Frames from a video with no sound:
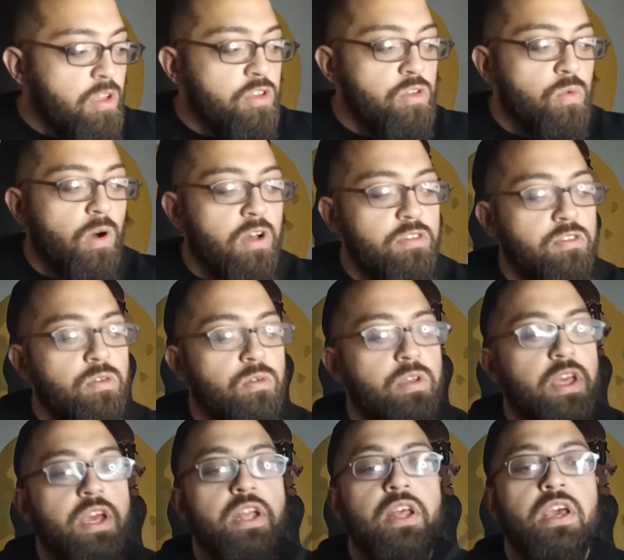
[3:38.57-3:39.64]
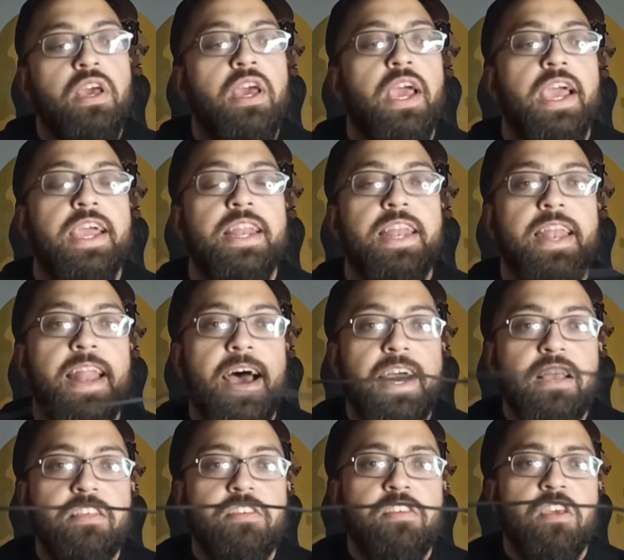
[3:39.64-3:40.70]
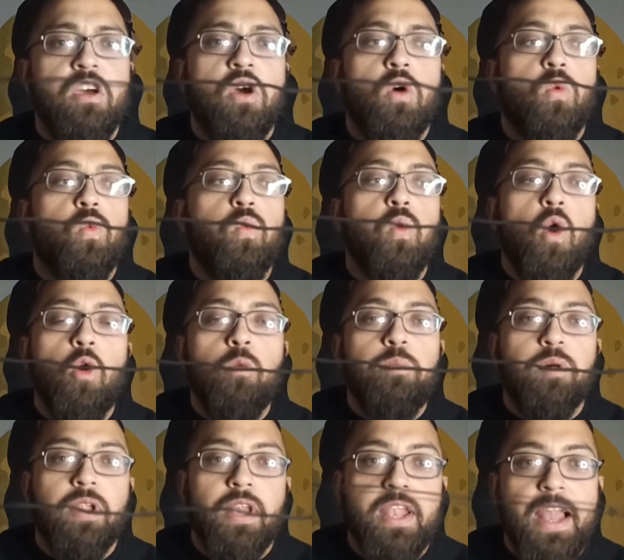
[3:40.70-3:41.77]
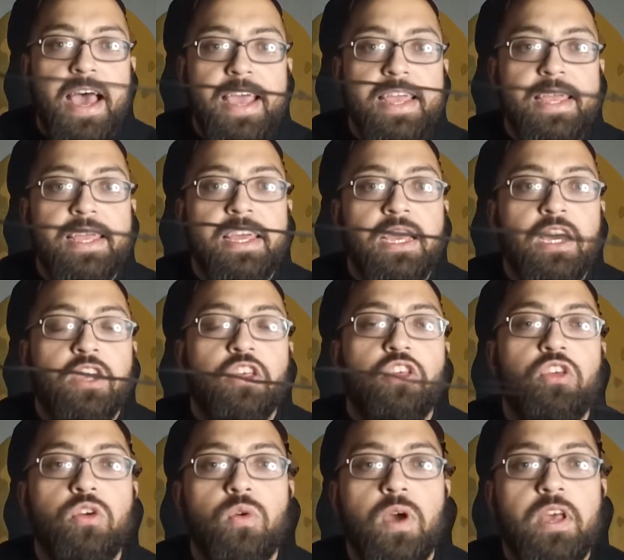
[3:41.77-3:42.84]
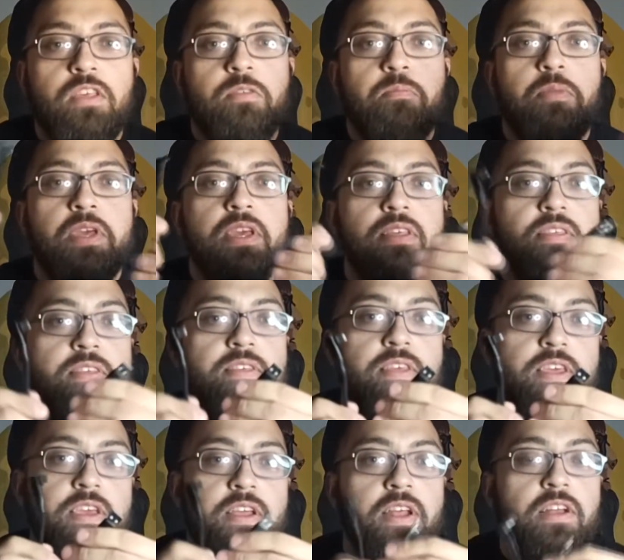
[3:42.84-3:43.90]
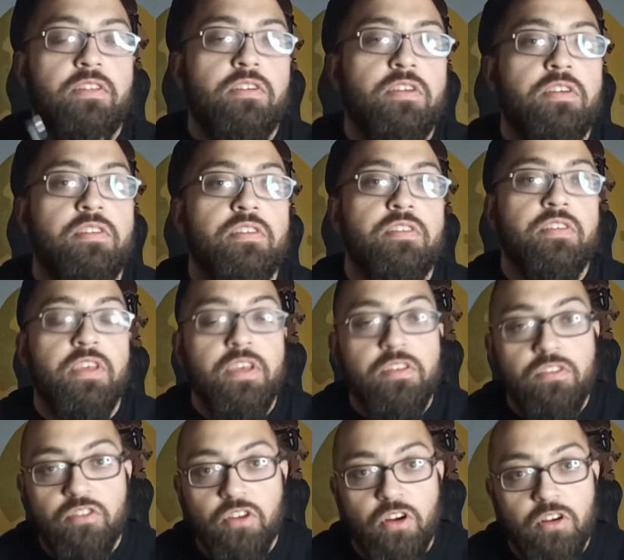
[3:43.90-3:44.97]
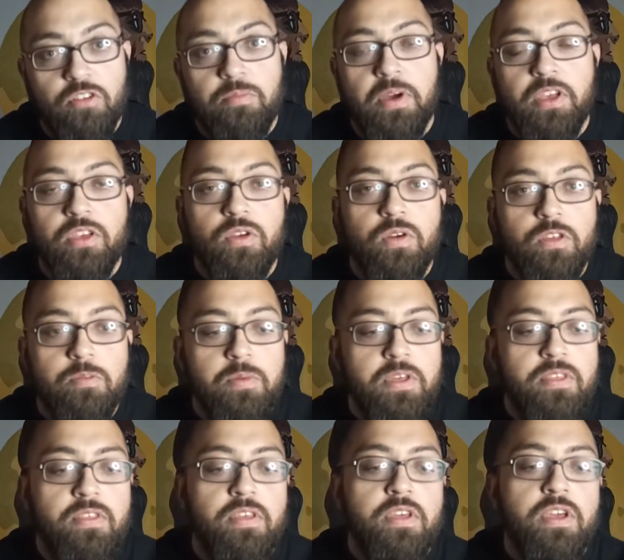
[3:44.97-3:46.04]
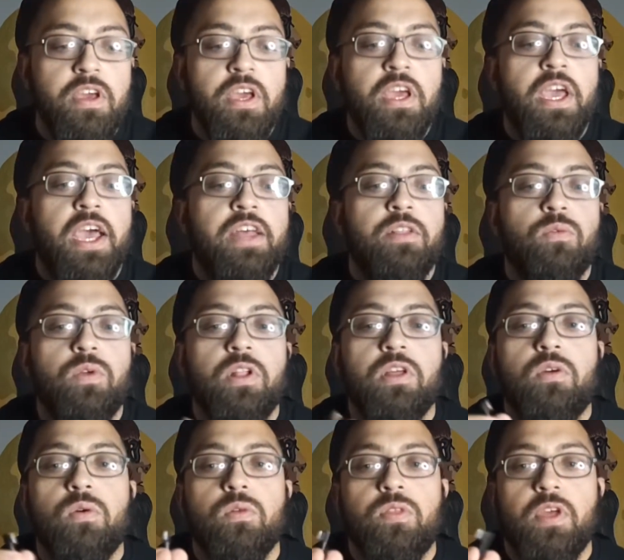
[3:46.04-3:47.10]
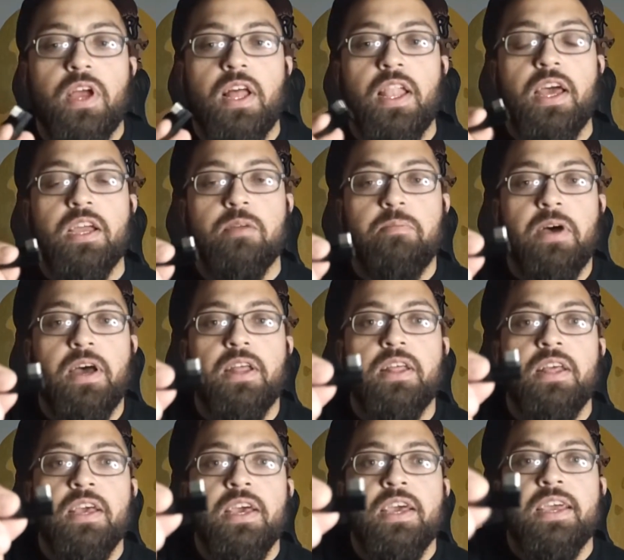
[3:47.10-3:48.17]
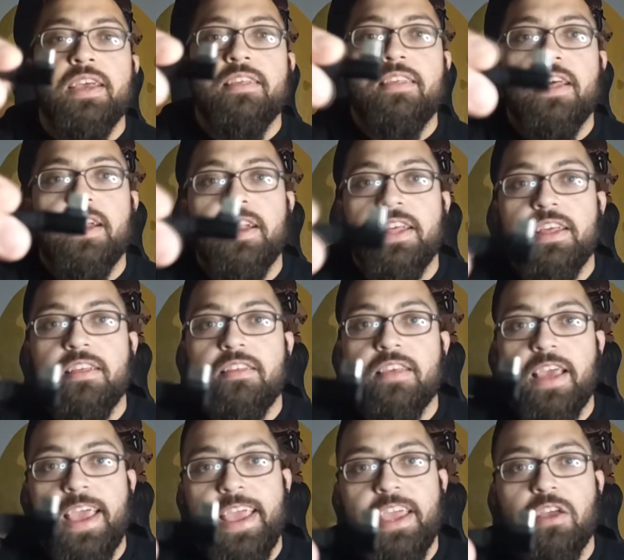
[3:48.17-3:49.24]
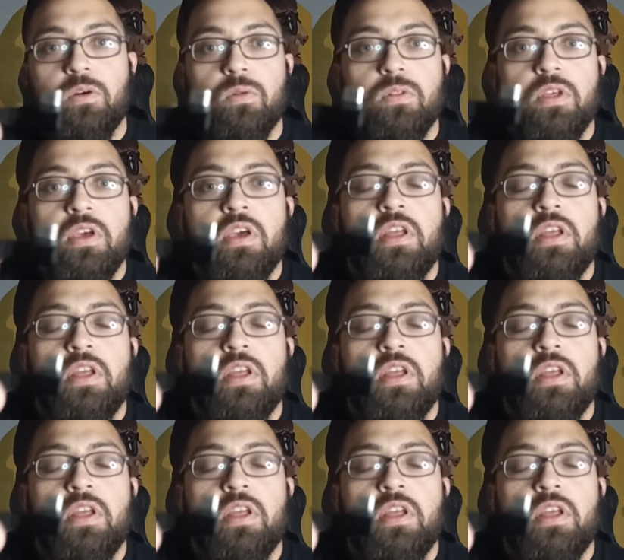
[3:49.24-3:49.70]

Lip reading: You also get a nice rope-like USB-C connector, because this is charged by USB-C, and the really cool thing I like about it is that it is angled.